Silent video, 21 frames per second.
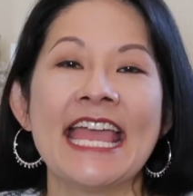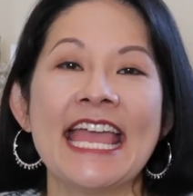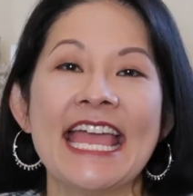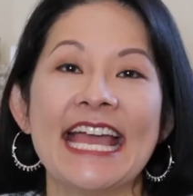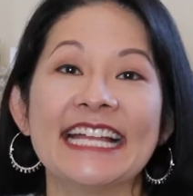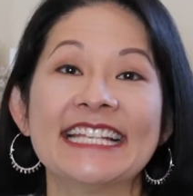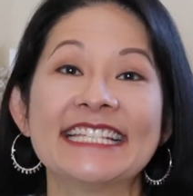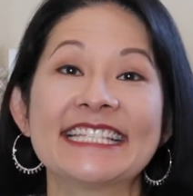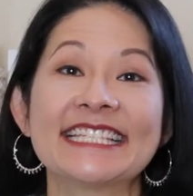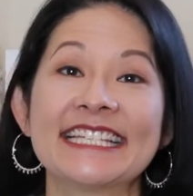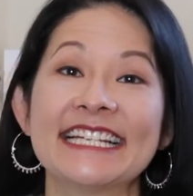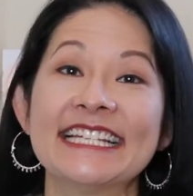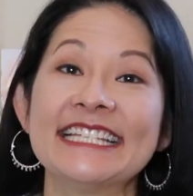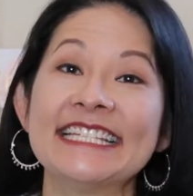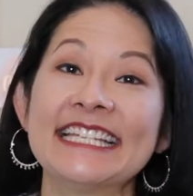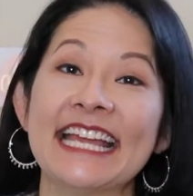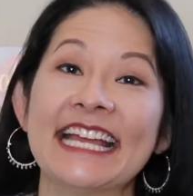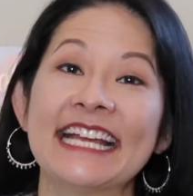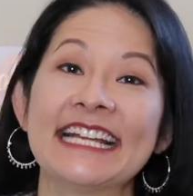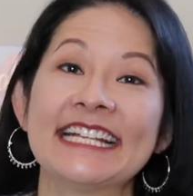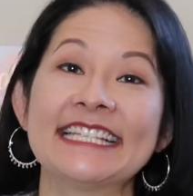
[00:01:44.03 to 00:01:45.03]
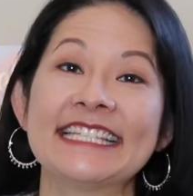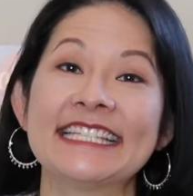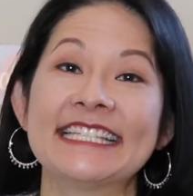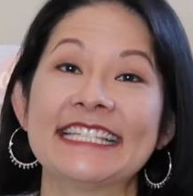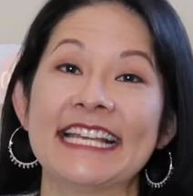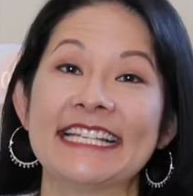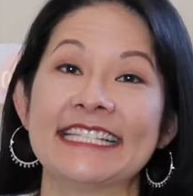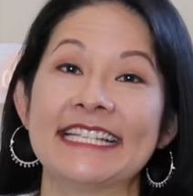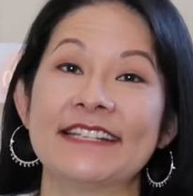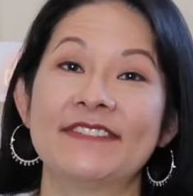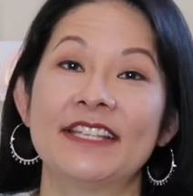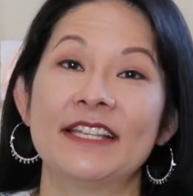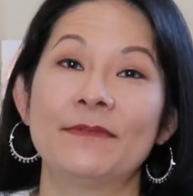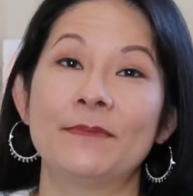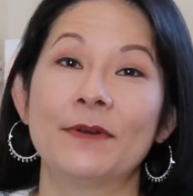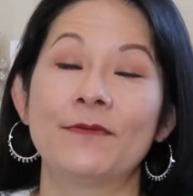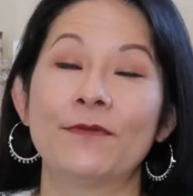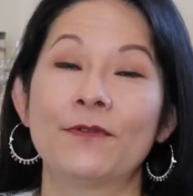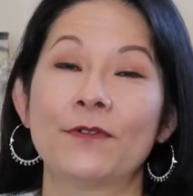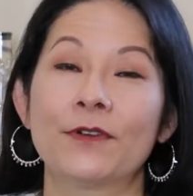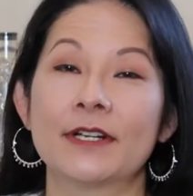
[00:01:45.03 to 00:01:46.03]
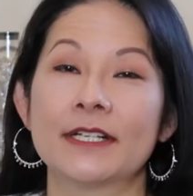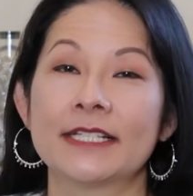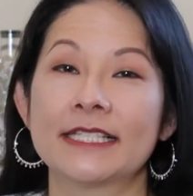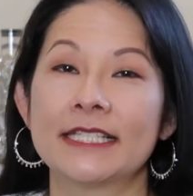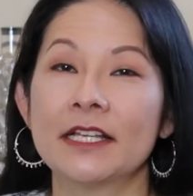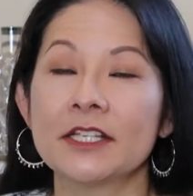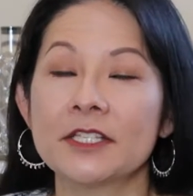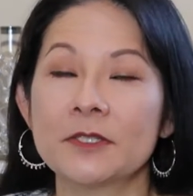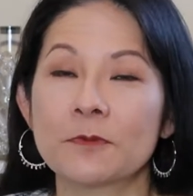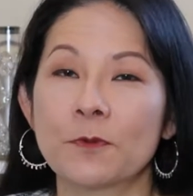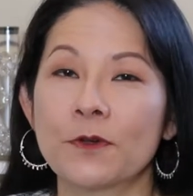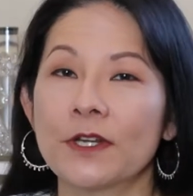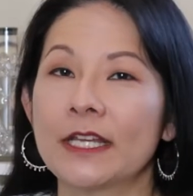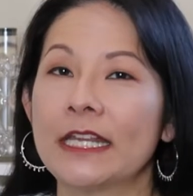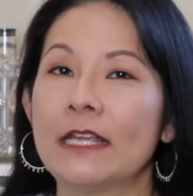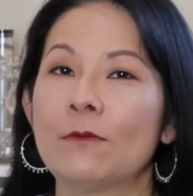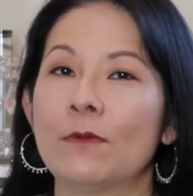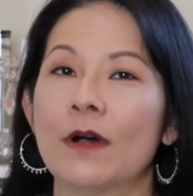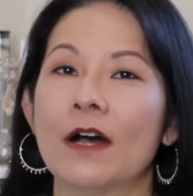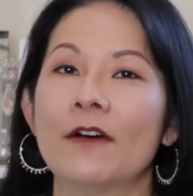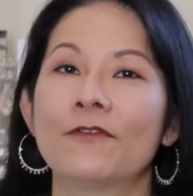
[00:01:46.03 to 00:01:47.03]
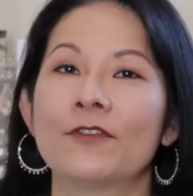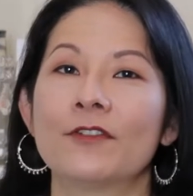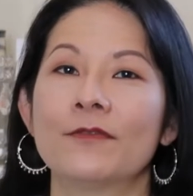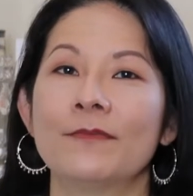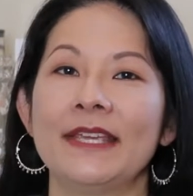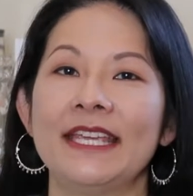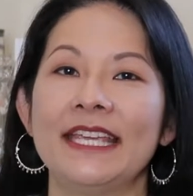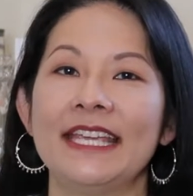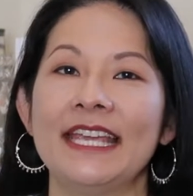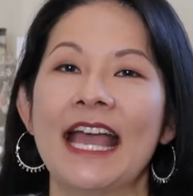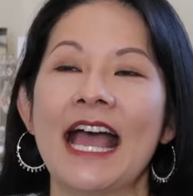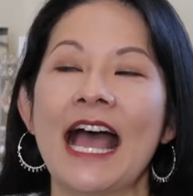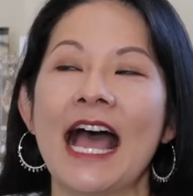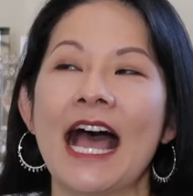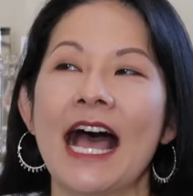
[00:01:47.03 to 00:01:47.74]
and Sundance, as I've said before, sells pretty well for me.